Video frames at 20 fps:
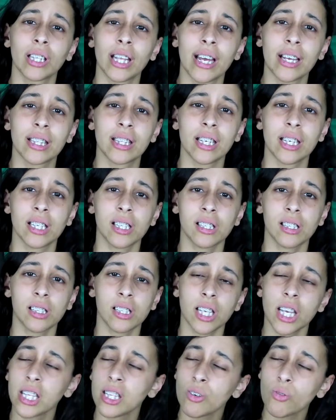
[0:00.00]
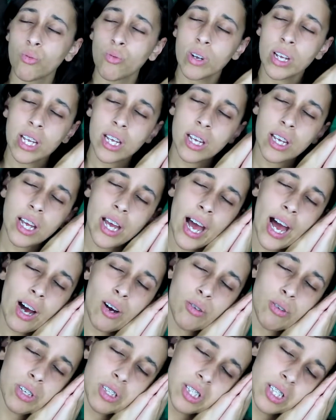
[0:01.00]
like this in the wee
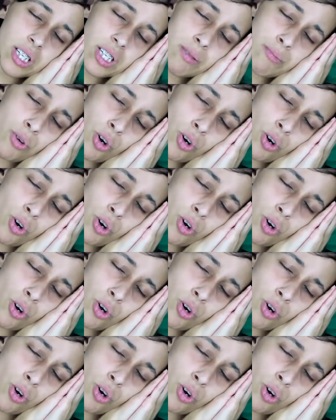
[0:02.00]
hours of the